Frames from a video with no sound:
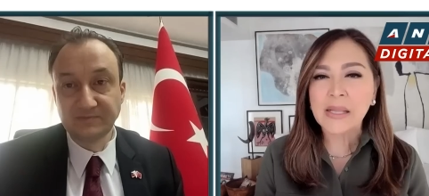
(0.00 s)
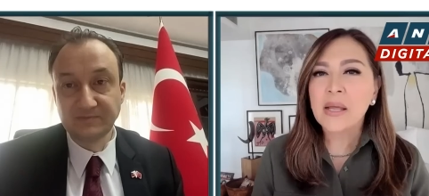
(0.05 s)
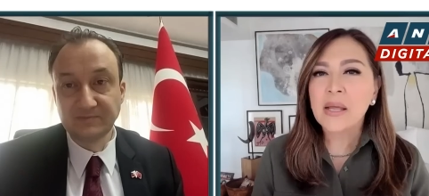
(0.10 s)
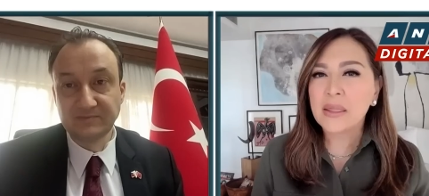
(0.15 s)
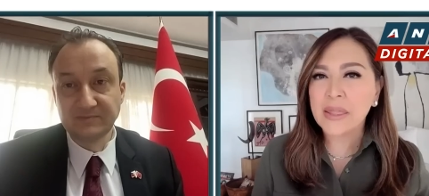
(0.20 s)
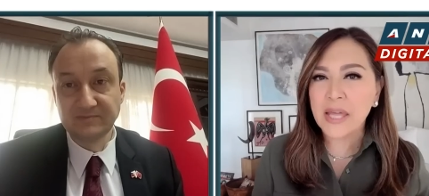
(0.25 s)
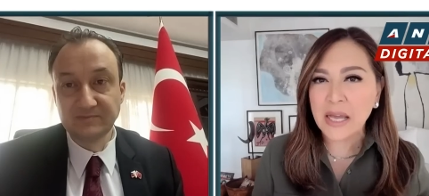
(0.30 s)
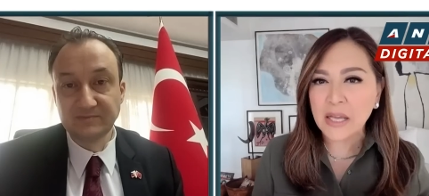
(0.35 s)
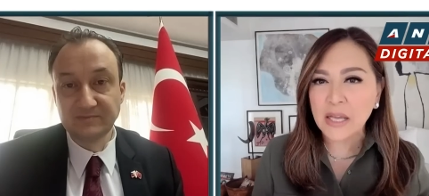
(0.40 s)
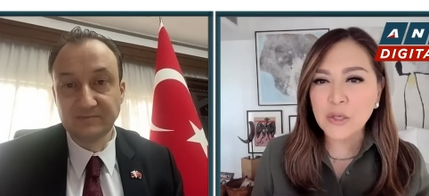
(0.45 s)

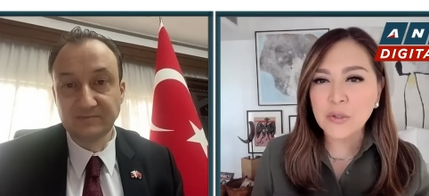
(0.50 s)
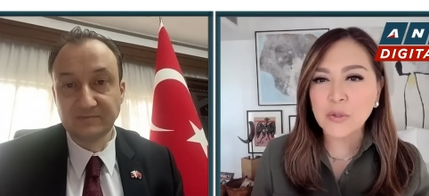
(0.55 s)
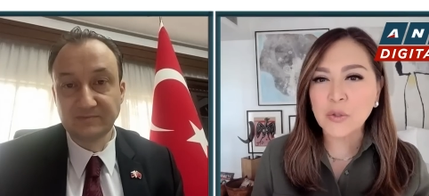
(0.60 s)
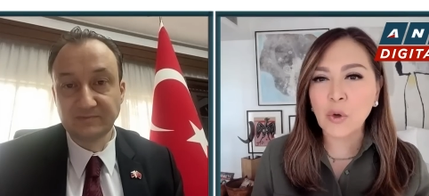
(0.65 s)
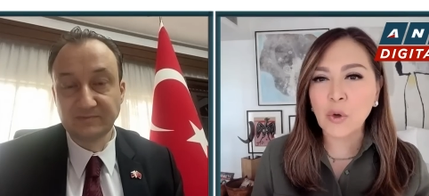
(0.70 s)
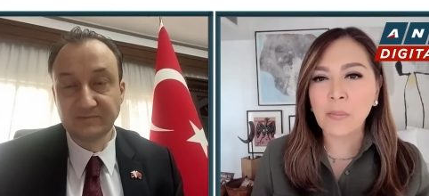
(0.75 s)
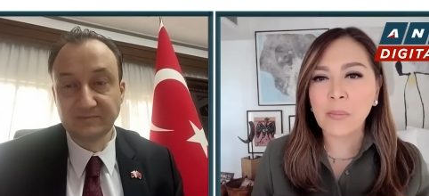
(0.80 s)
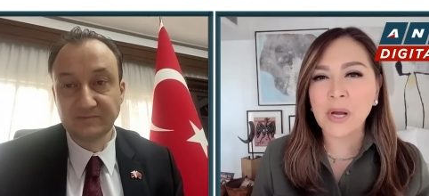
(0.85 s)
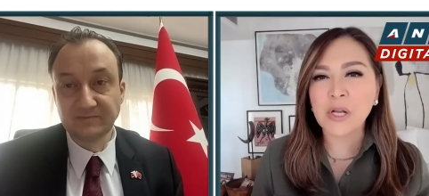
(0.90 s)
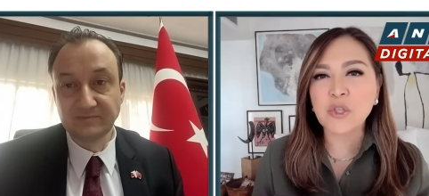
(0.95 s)
Speaker 1: Thank you so
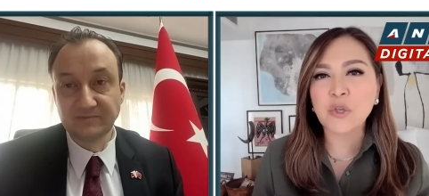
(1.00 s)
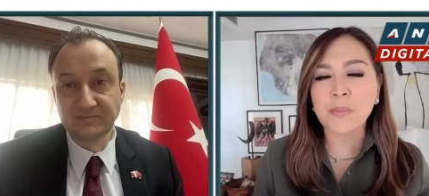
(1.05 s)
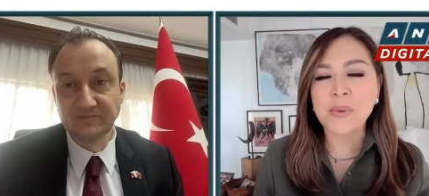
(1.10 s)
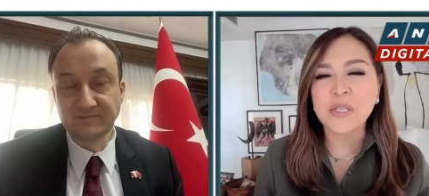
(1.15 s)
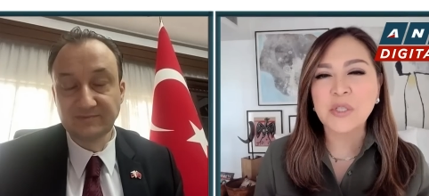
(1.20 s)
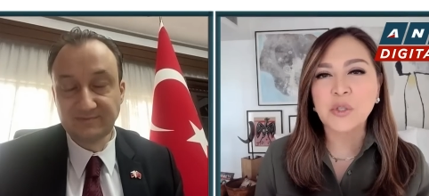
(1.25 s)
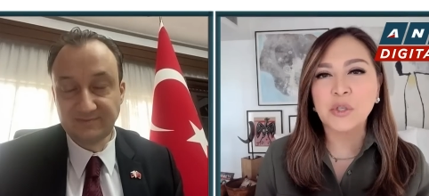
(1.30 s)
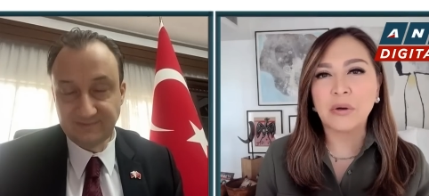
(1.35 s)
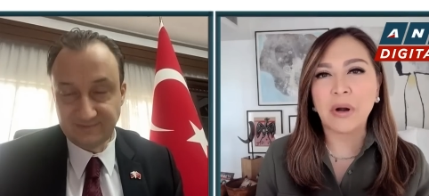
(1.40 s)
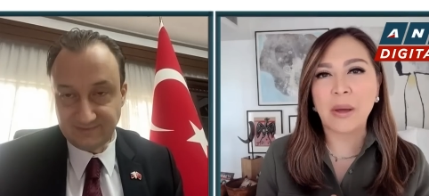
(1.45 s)
much,
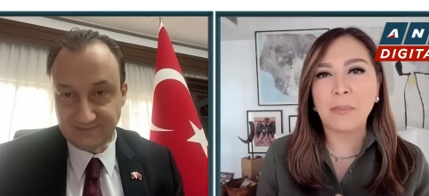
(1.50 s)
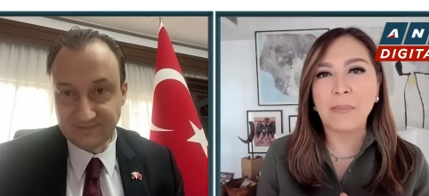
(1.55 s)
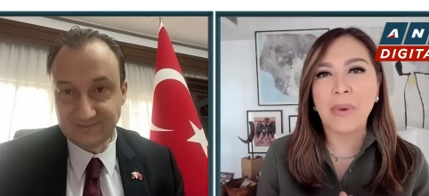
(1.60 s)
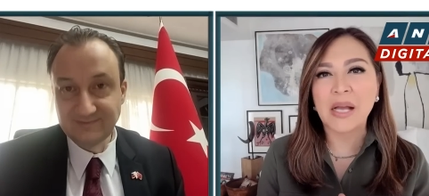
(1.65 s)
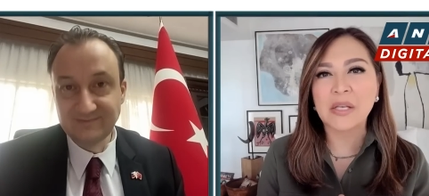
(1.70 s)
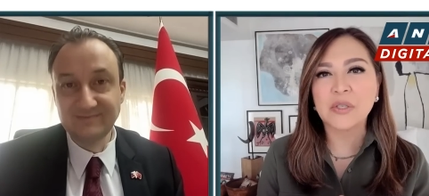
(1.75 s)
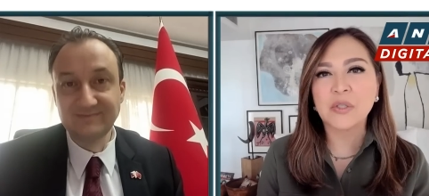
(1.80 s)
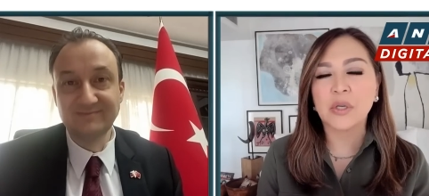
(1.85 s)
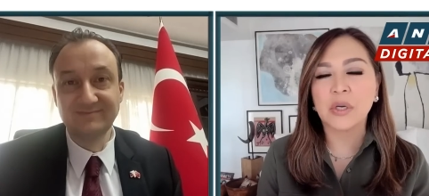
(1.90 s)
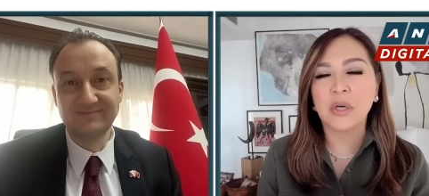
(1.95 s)
Mr.
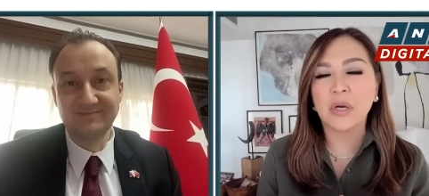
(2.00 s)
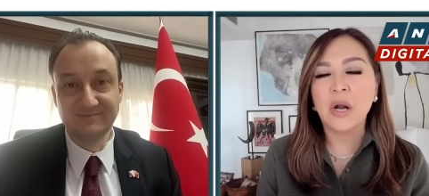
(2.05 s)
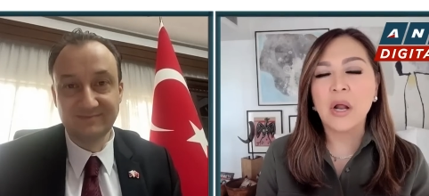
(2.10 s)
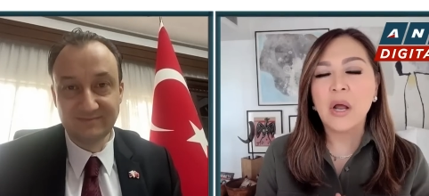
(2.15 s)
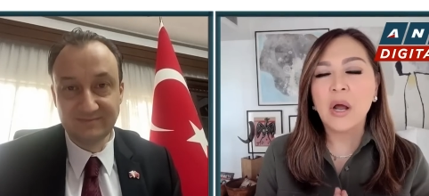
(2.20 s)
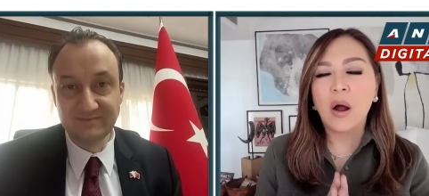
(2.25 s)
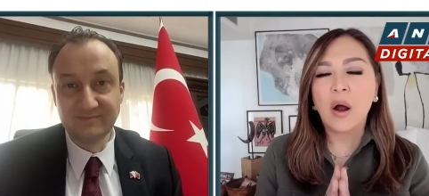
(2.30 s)
Ambassador.